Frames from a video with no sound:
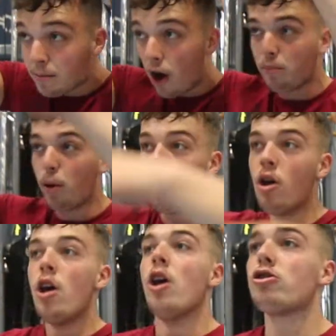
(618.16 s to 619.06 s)
off, but
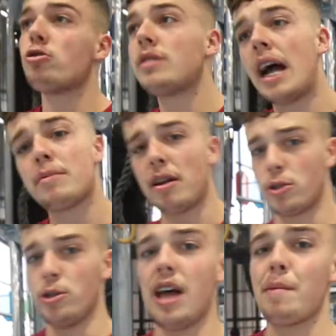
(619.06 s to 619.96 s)
sometimes I'll
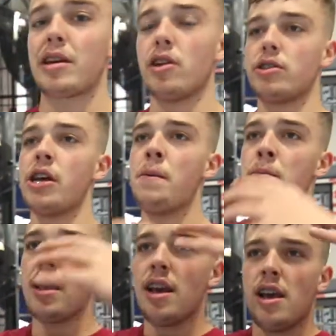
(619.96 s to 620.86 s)
do that because
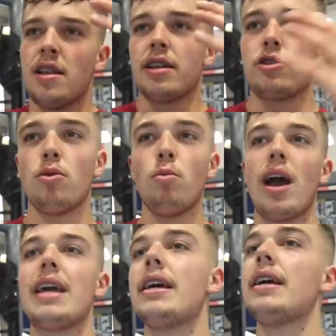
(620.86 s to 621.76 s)
some
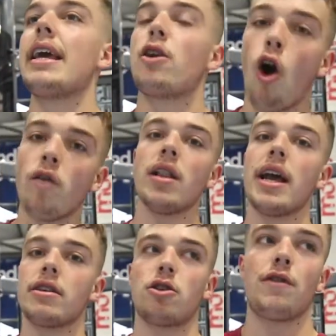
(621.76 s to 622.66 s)
way it
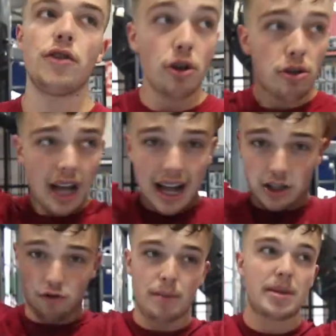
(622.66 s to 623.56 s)
correlates. So if you start
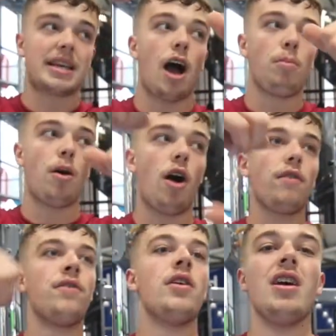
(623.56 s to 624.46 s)
to rip your scalp off,
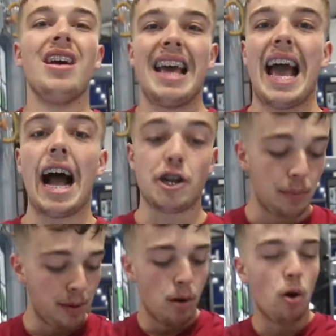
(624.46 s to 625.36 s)
it actually
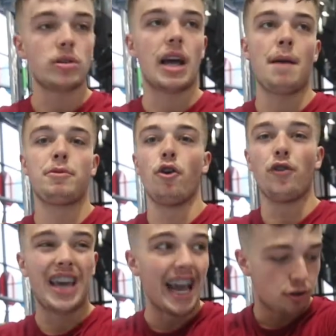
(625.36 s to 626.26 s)
promotes
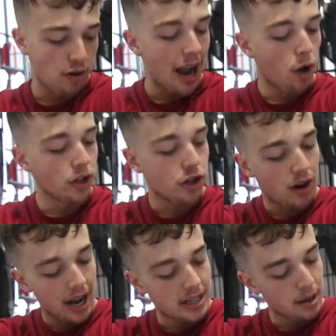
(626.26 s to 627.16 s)
hypertrophy gains right on the
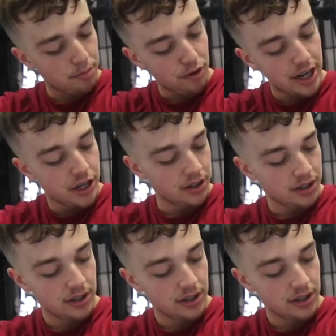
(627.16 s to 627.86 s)
tricep region.